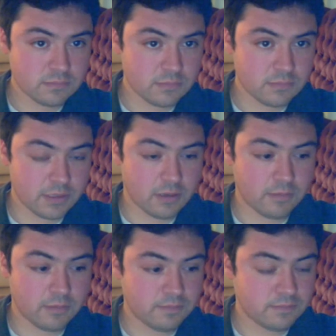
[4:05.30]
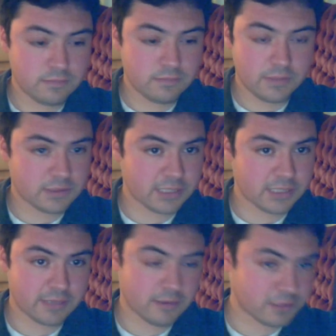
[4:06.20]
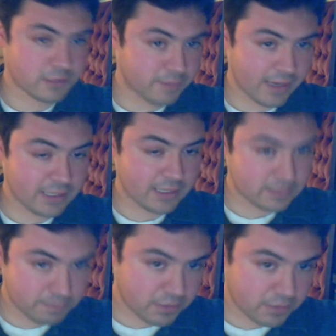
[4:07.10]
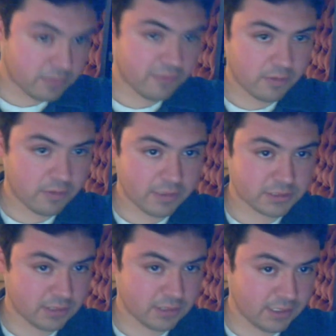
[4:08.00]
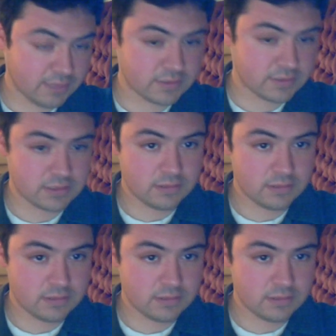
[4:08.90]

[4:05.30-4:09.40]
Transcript: You can take large bags and put them over a bunch of leaves.